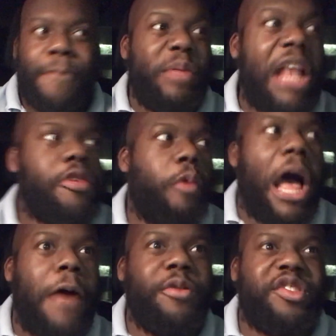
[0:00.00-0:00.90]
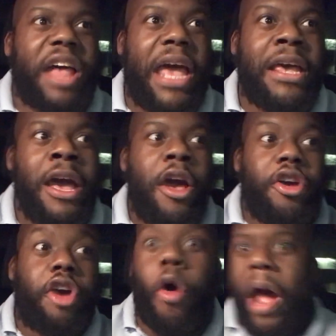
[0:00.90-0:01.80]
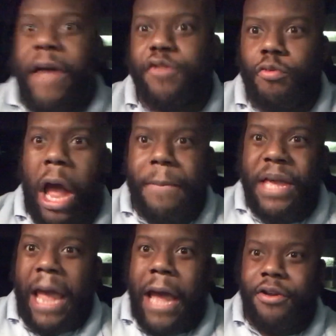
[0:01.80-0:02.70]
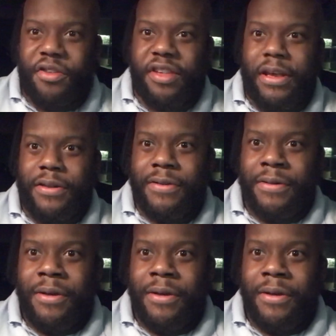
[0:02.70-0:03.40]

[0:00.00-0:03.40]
That's why I was like, go after Robbie Anderson.